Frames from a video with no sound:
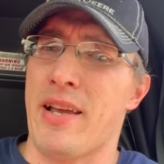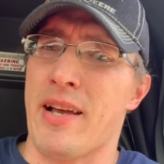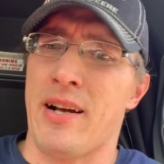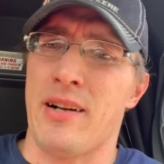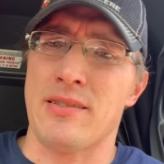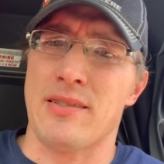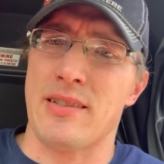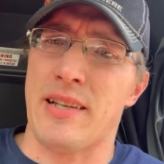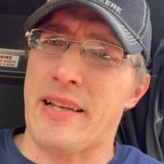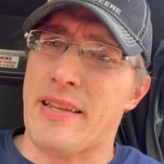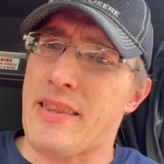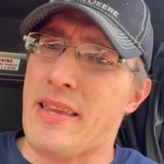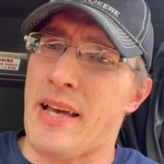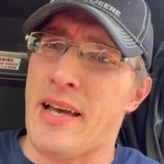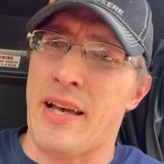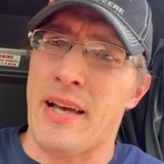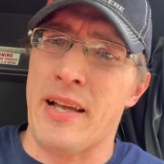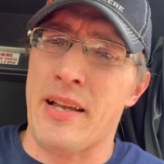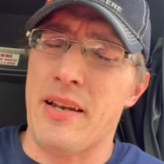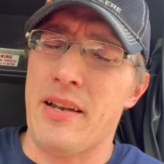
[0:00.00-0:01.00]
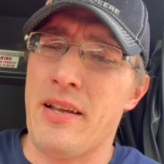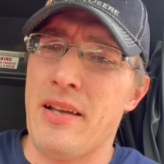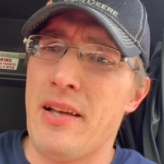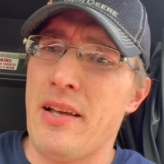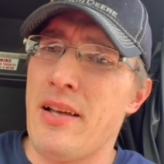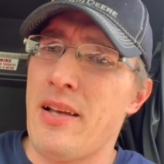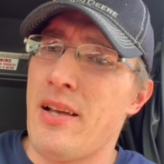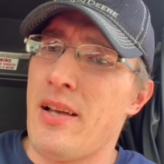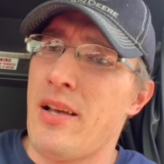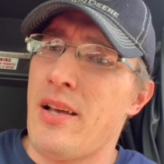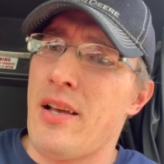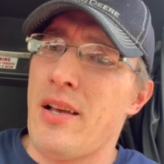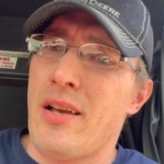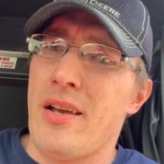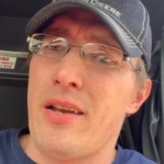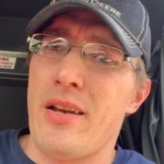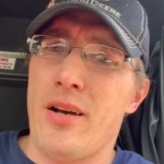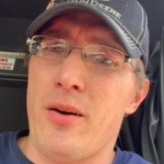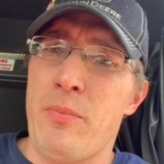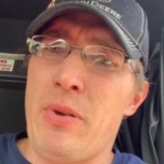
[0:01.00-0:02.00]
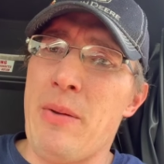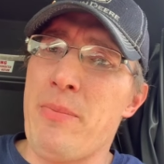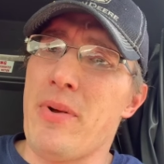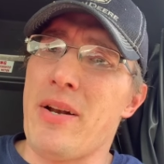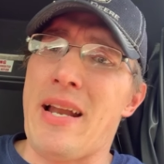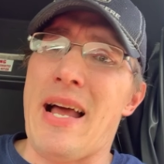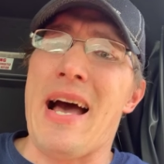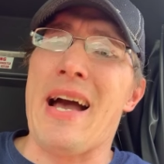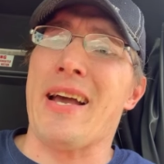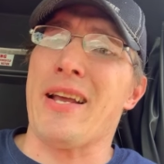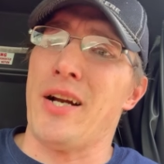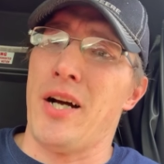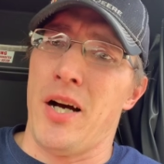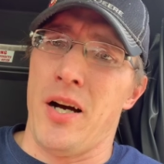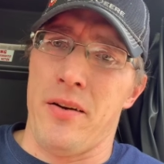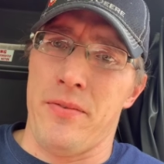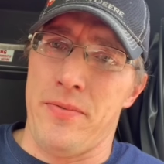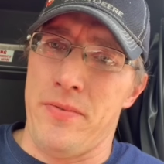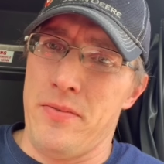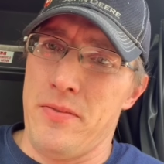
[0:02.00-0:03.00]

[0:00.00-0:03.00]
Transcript: else like that, you know, people knock it off.